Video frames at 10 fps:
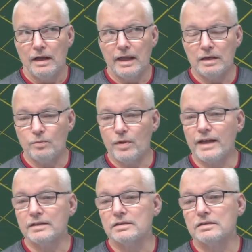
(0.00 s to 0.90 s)
8
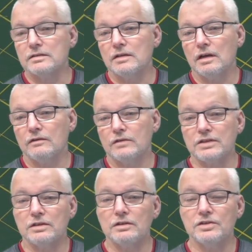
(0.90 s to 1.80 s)
bits of
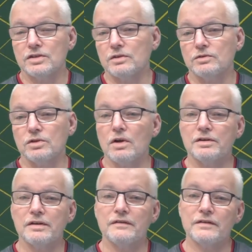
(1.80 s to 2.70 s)
resolution, so
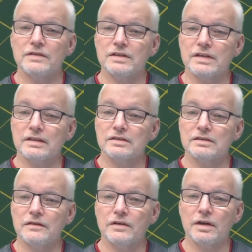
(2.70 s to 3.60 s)
256
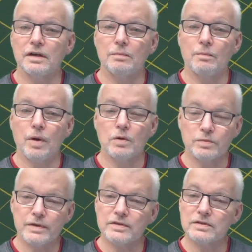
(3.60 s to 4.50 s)
different
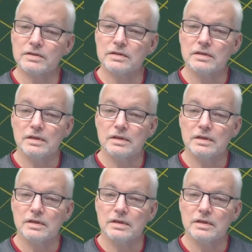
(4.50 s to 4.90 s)
pulse widths,